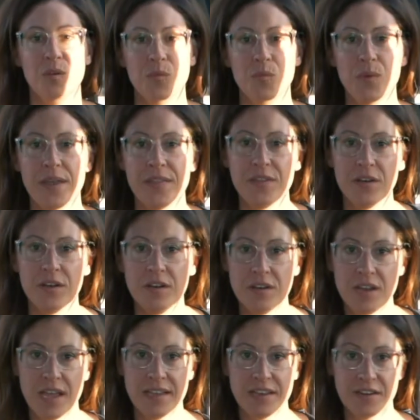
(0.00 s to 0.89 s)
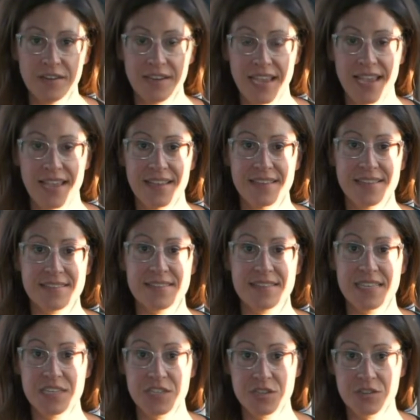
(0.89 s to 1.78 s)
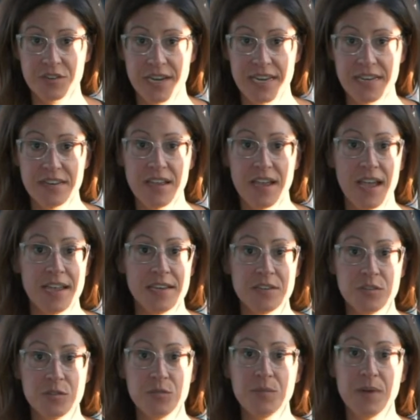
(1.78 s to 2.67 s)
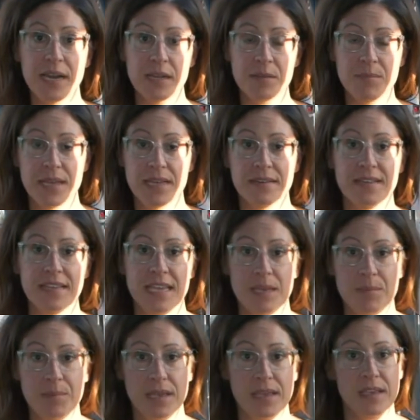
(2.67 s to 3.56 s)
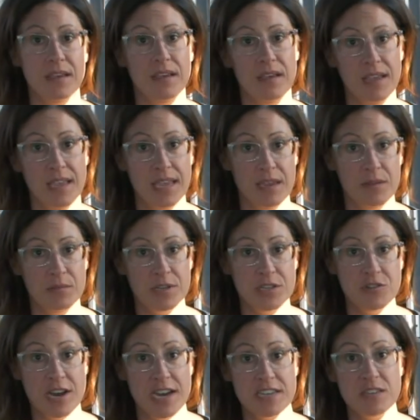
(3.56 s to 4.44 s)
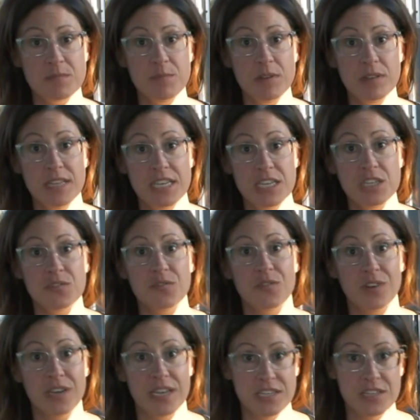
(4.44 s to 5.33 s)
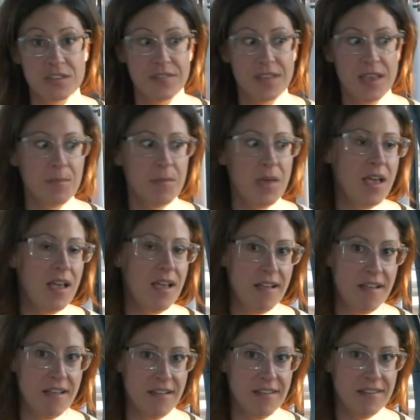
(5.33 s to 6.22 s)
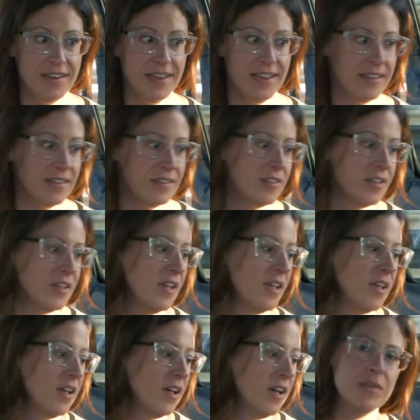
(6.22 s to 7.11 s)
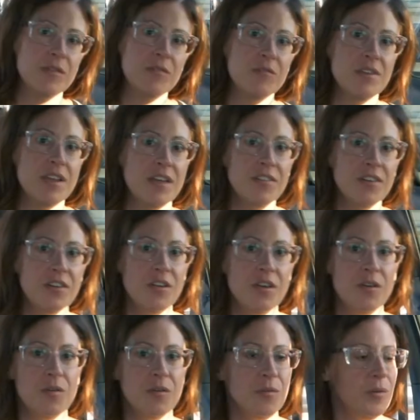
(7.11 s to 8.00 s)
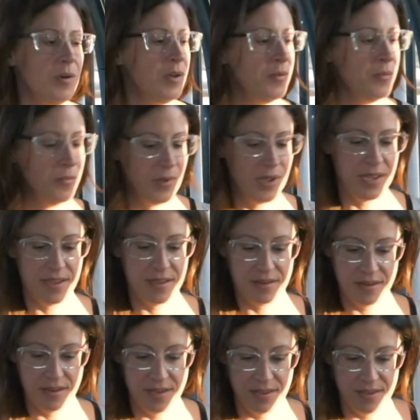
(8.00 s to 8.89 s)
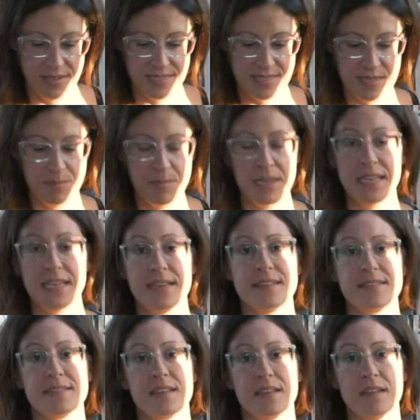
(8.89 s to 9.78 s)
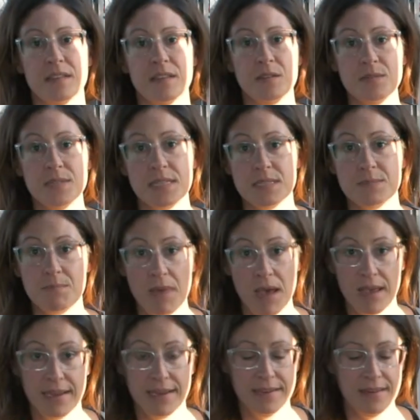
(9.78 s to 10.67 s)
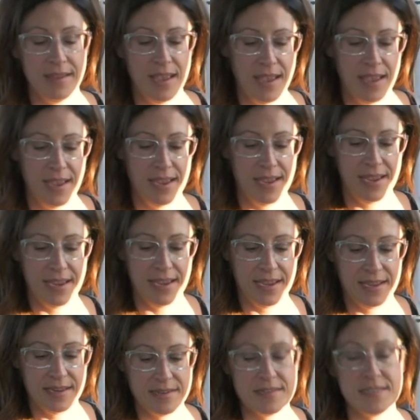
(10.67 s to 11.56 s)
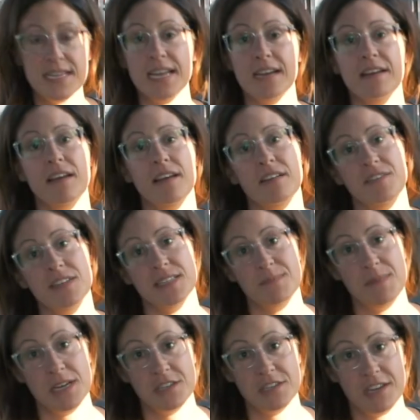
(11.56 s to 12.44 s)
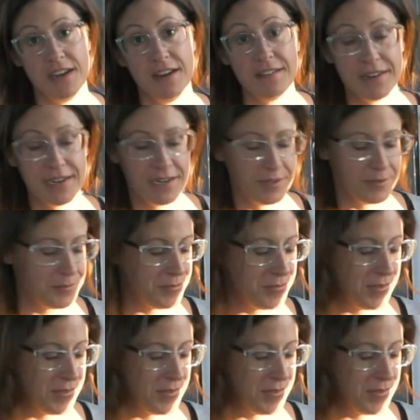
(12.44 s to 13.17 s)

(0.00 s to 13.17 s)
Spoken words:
Whether or not your cat is leash trained, I do recommend keeping a retractable leash for each of them on hand. You never know when somebody is going to lose his mind and tear out of his mesh carrier.